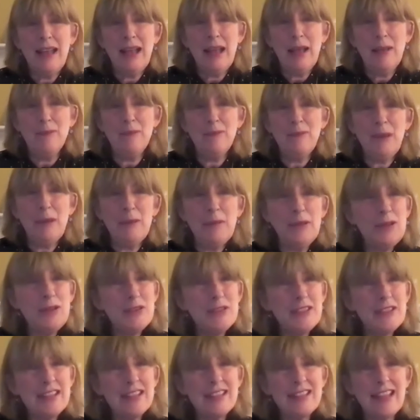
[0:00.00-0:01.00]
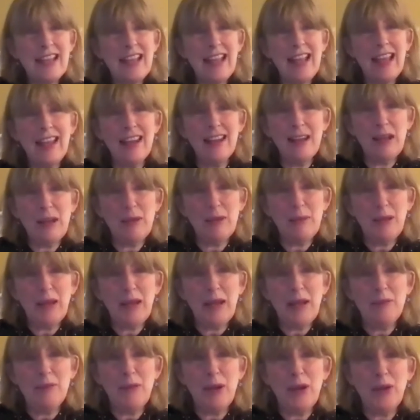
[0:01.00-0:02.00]
Maybe just to say a little
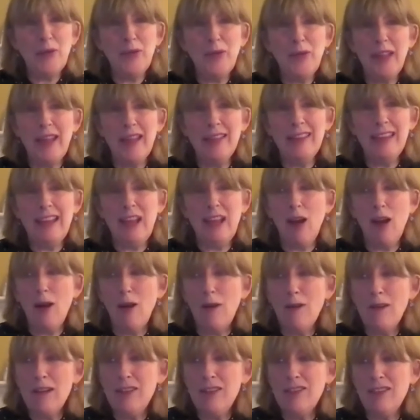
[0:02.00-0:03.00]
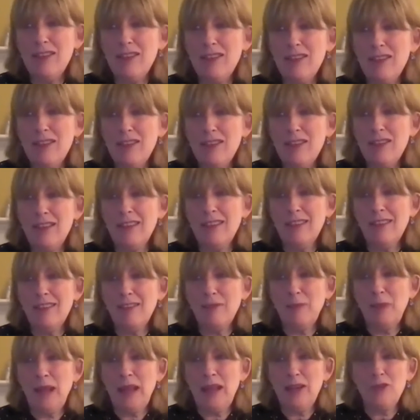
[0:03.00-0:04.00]
bit about that, the origins
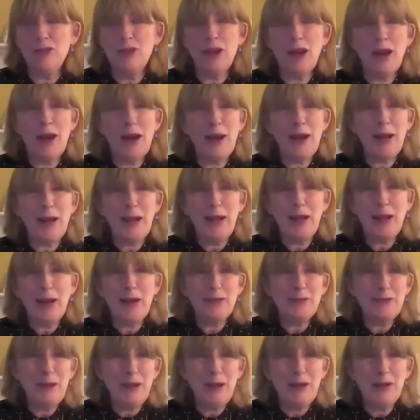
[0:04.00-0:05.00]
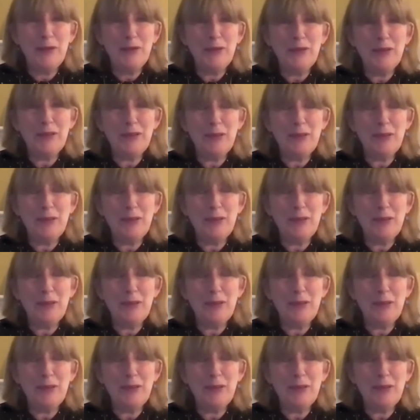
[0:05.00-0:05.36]
of patriarchy are found,